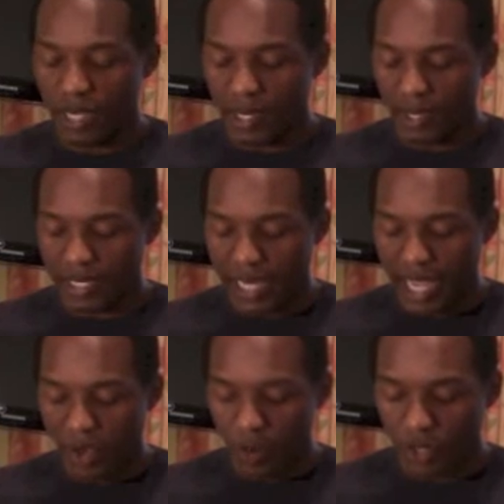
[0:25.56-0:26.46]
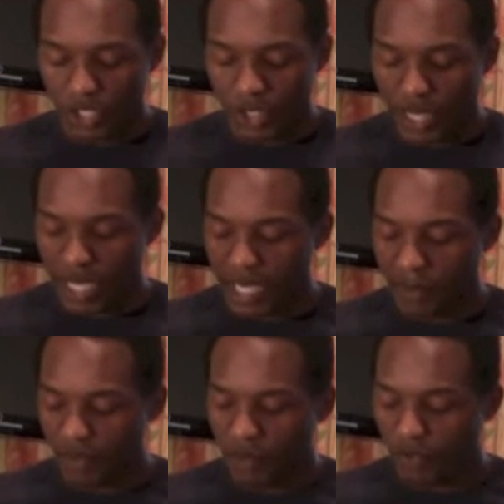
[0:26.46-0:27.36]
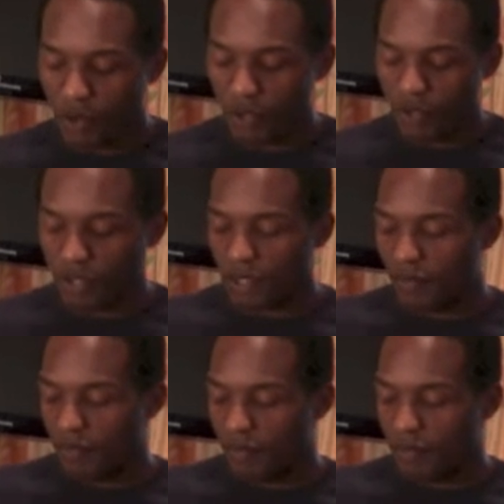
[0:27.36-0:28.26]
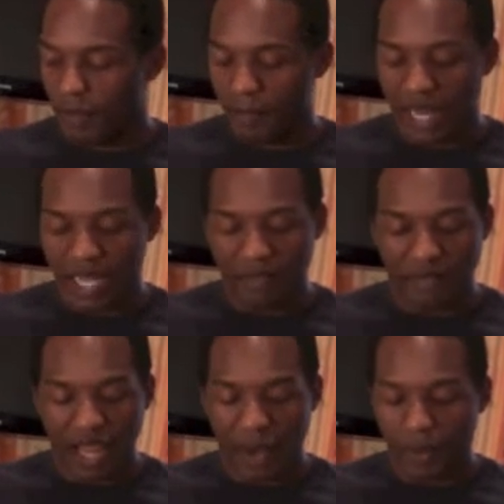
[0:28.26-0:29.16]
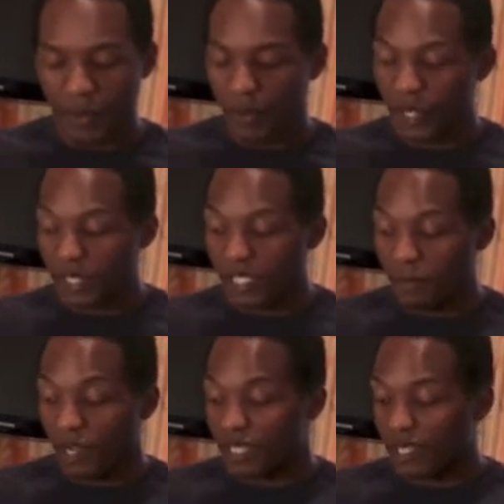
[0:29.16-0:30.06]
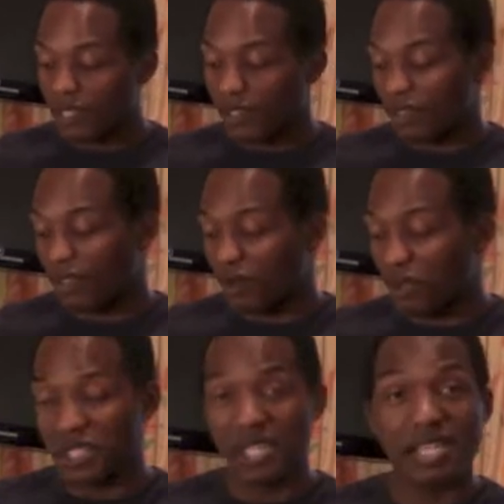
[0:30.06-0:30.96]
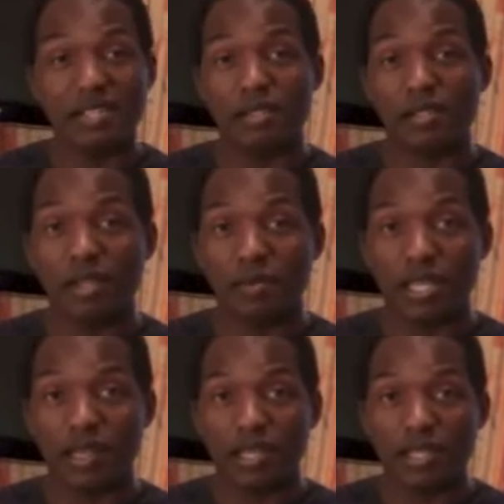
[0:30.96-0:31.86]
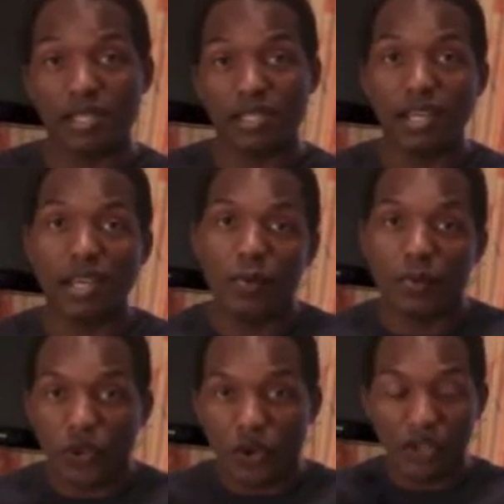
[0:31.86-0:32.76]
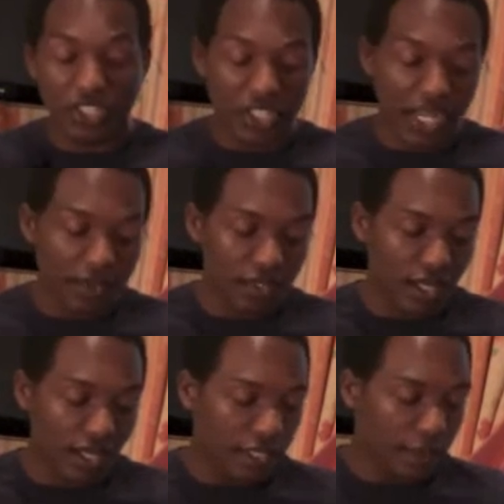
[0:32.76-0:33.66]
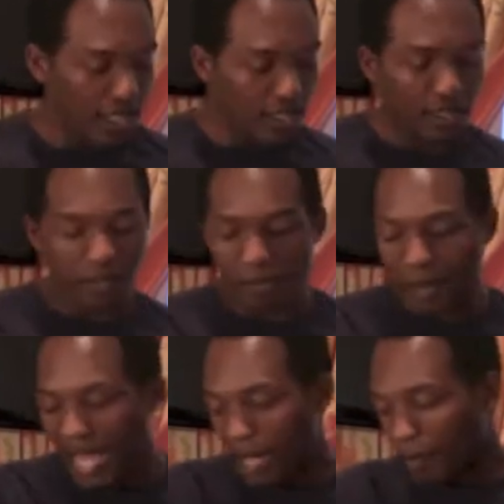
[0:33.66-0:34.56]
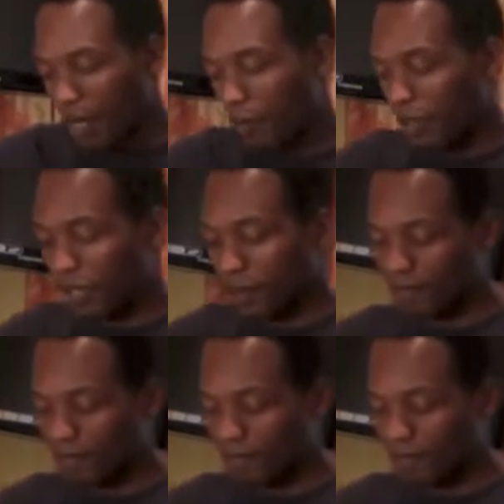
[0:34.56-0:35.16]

like an egg wash thing, and we've got some plain flour, and we're going to spice this because all the taste is going to be in this with a crunchy outside. This is some black pepper,